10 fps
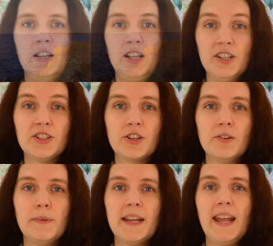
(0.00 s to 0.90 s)

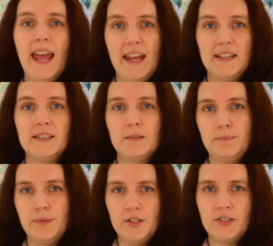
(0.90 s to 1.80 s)
Lyktgubben and
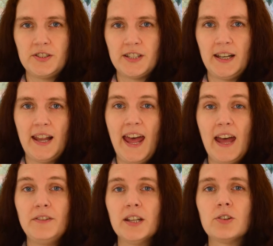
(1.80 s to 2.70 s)
Bysen
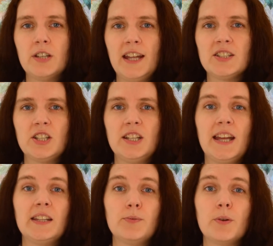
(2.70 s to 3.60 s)
have the connection
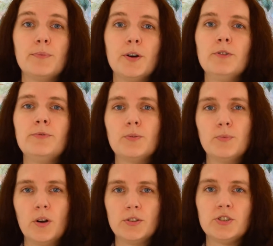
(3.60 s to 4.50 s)
that they were both
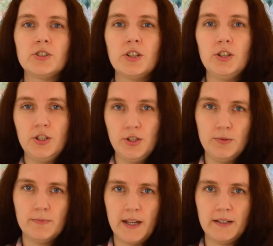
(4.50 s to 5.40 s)
once
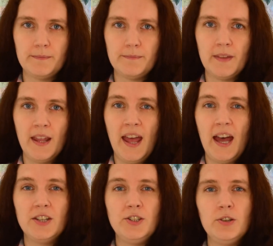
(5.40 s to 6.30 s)
human,
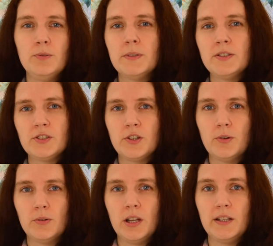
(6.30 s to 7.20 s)
a human
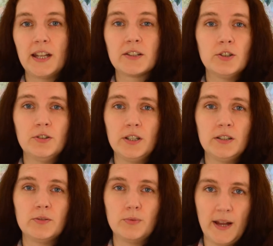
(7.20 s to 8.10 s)
soul that
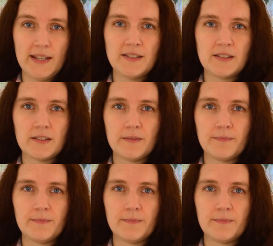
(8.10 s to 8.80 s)
couldn't rest.